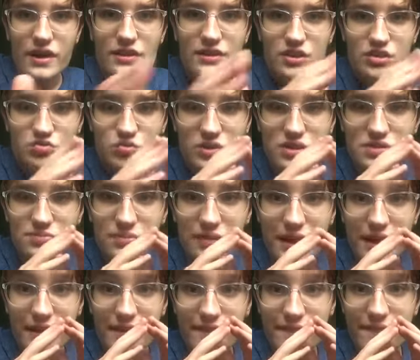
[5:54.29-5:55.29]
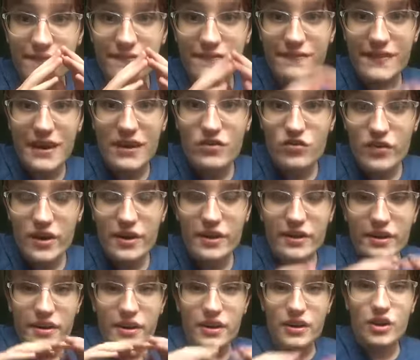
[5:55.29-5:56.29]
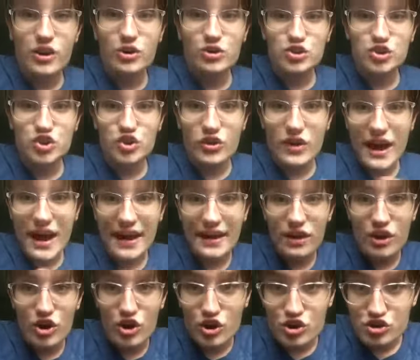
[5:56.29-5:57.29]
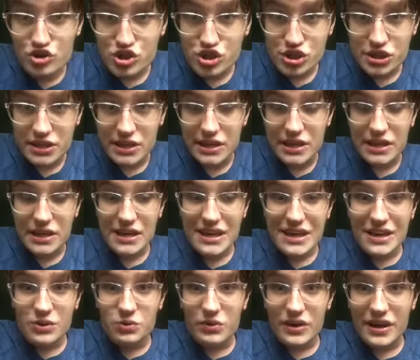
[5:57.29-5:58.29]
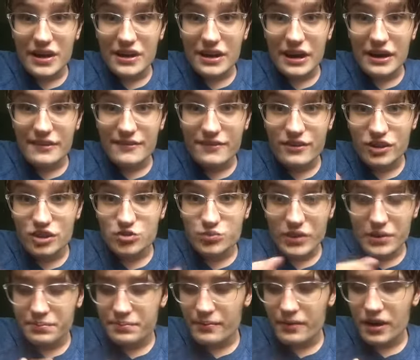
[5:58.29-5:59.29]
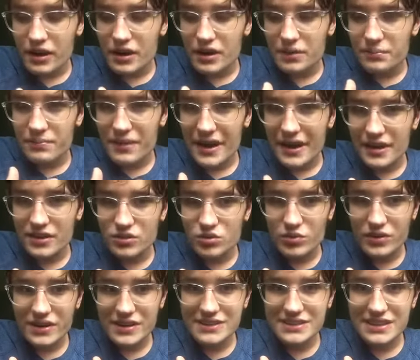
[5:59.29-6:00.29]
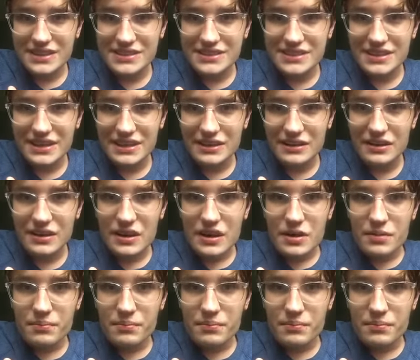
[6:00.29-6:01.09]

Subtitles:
this was my favorite coaster at Hershey when I first went on it back in 2016.